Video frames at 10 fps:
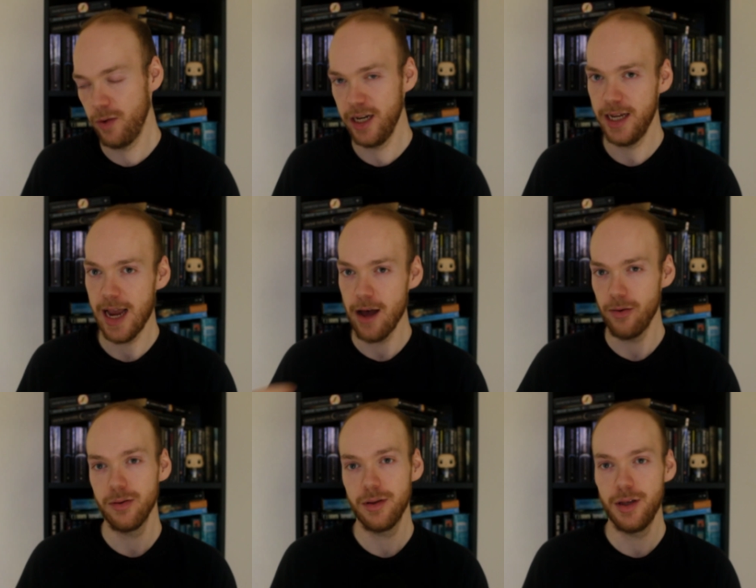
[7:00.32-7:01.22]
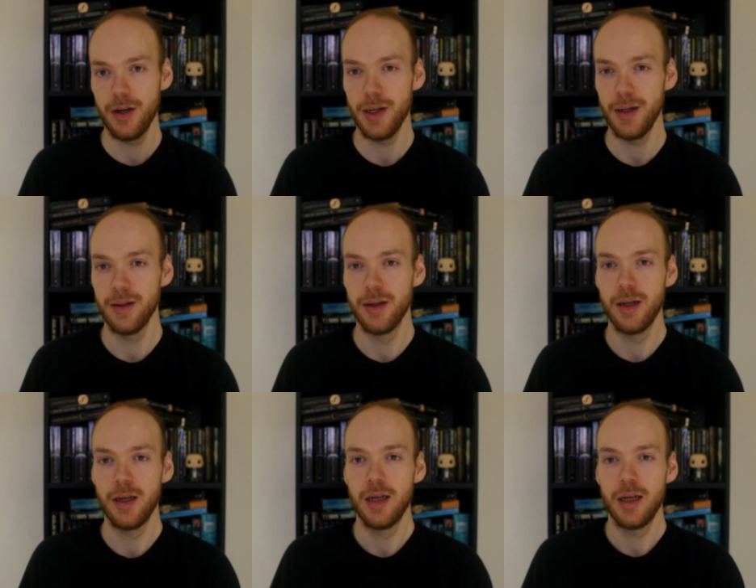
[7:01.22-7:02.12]
reading out the
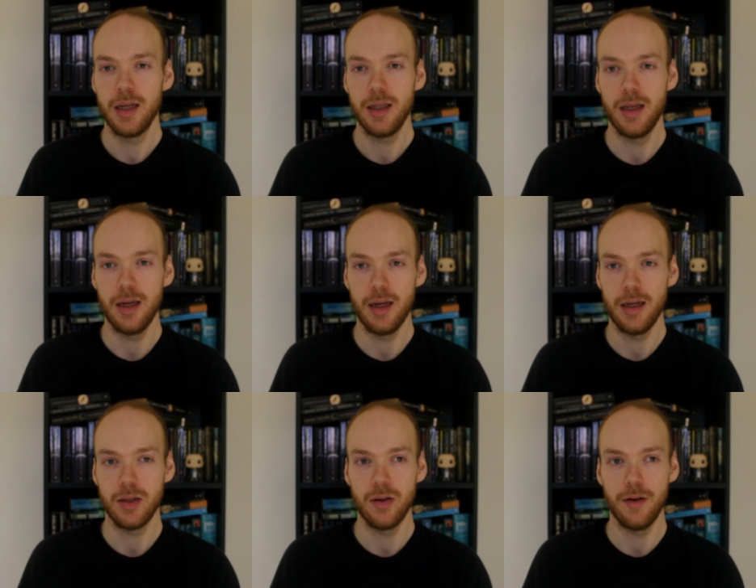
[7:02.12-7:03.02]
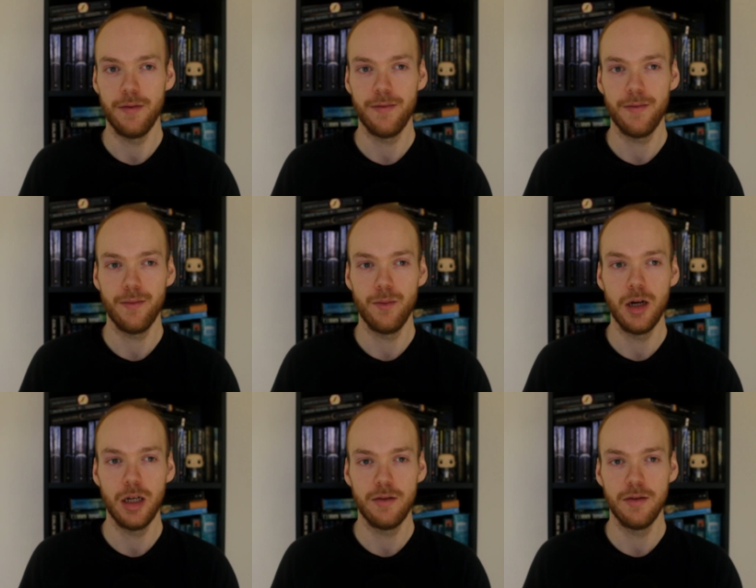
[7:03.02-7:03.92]
sort of
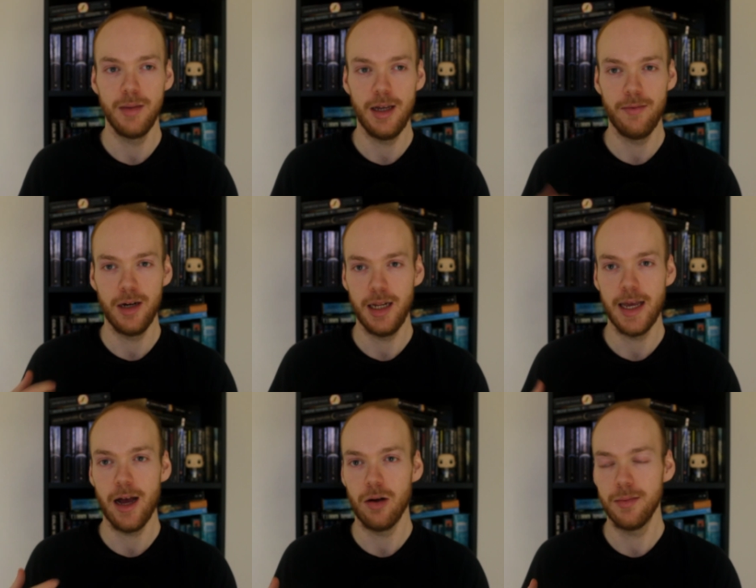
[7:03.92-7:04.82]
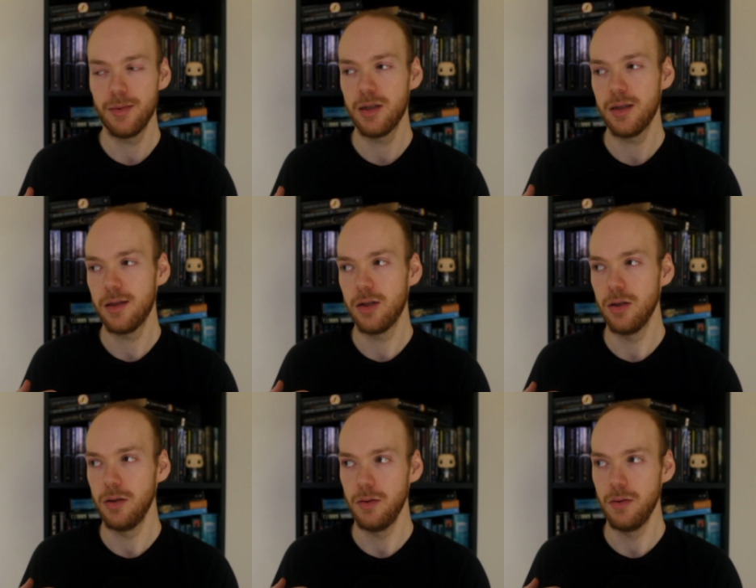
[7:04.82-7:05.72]
words for me really helps
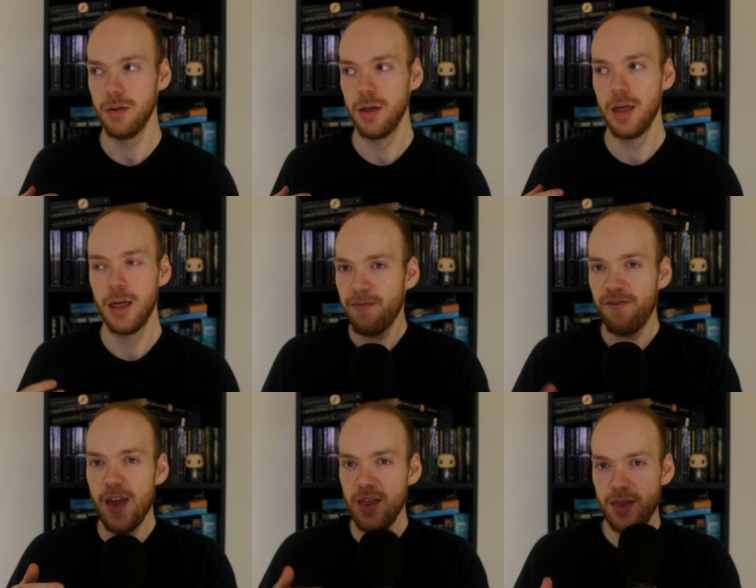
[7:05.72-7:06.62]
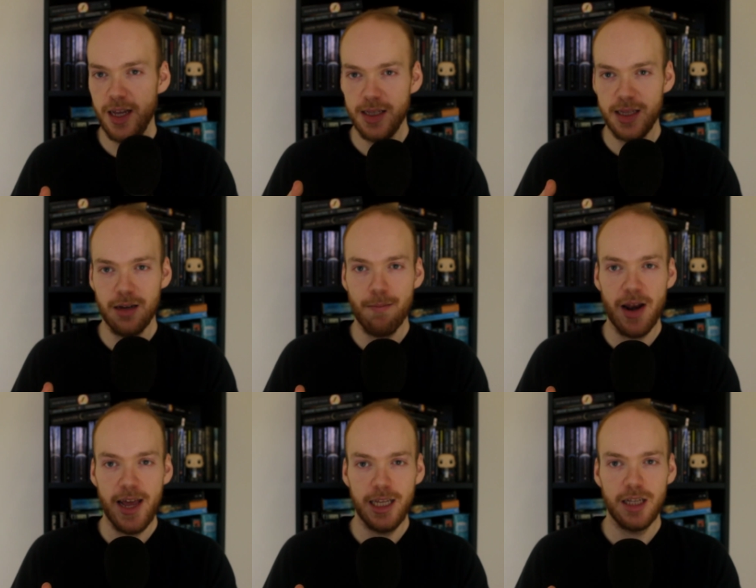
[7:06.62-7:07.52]
to fit things into
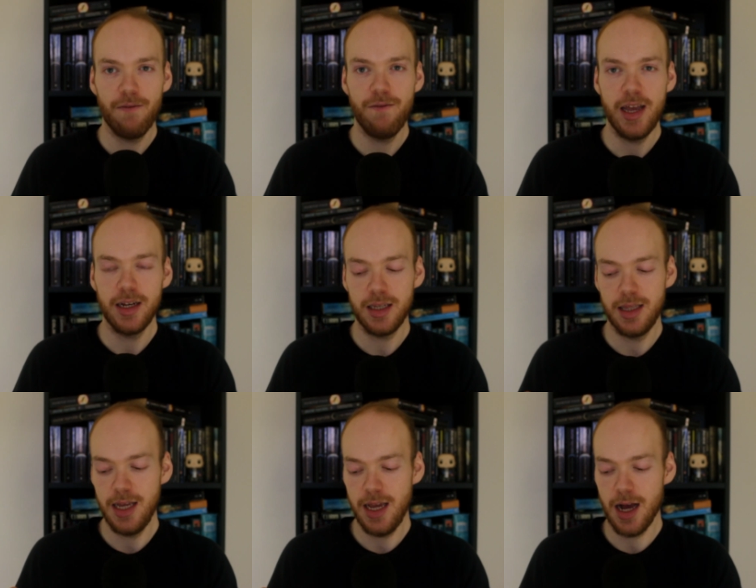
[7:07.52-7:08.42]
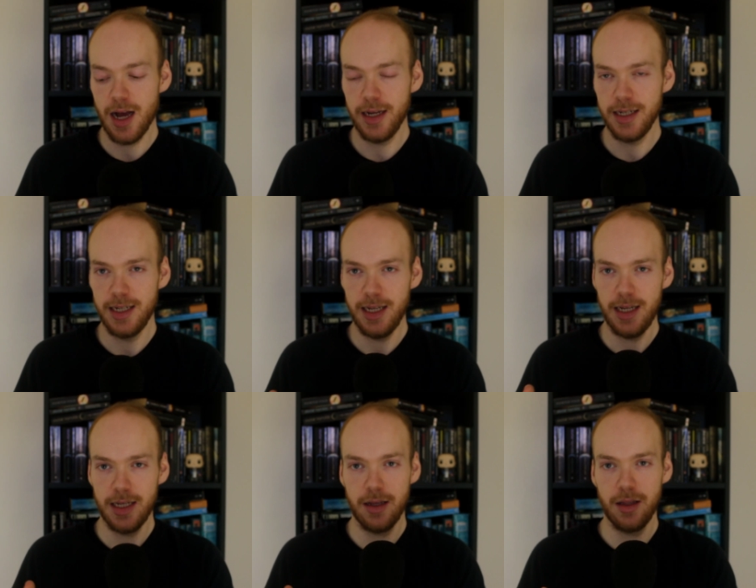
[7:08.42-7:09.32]
place, fit the
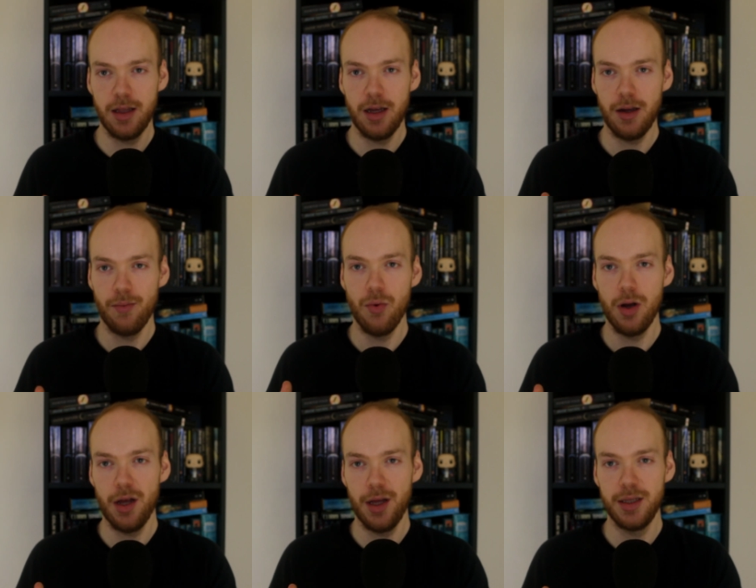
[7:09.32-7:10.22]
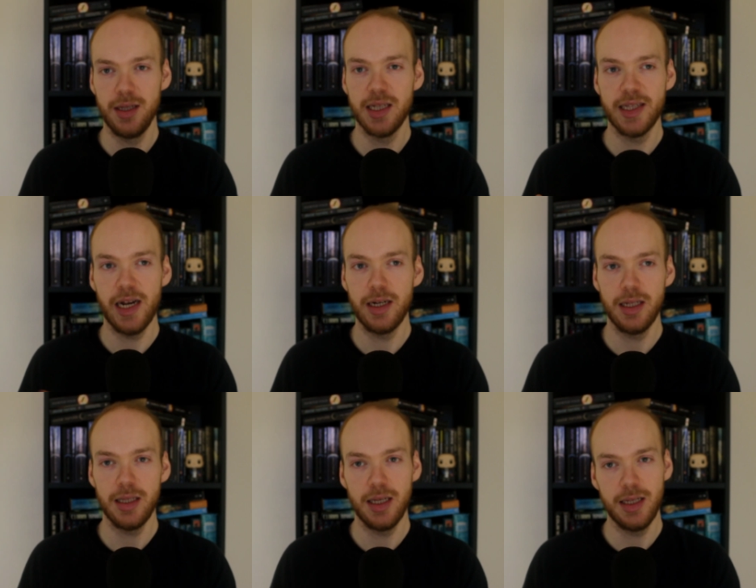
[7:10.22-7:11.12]
idea, the words and
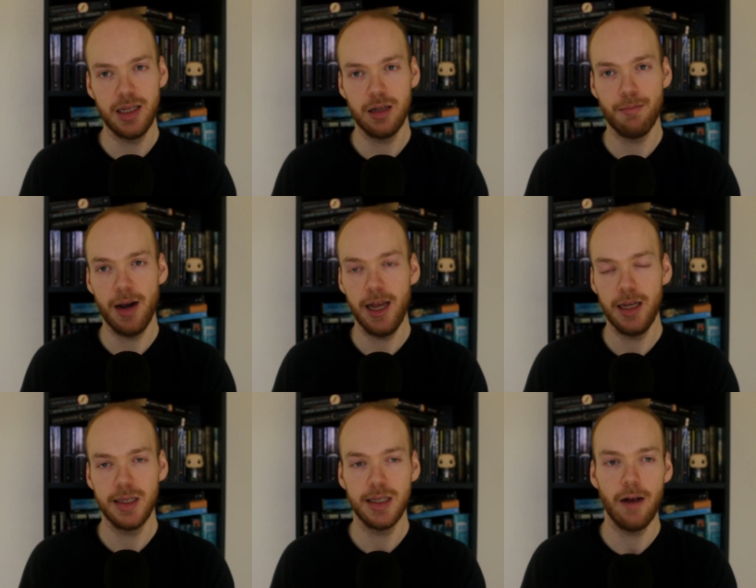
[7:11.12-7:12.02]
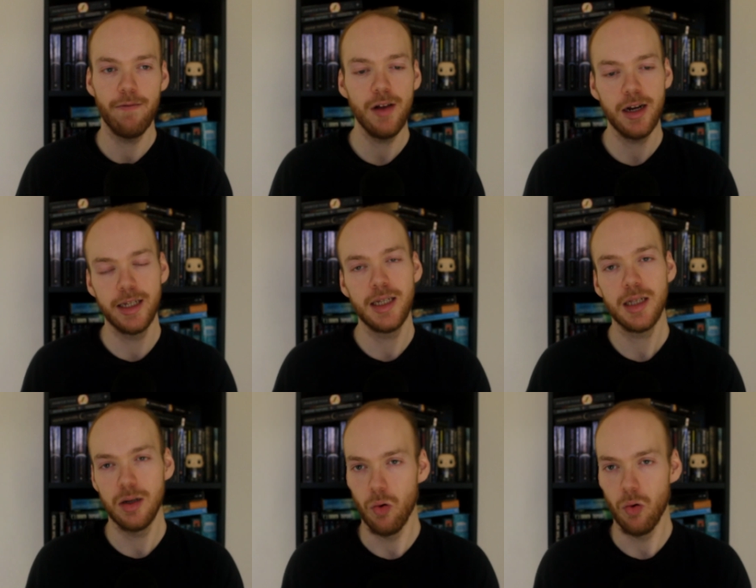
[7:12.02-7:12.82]
sentences into place. I feel like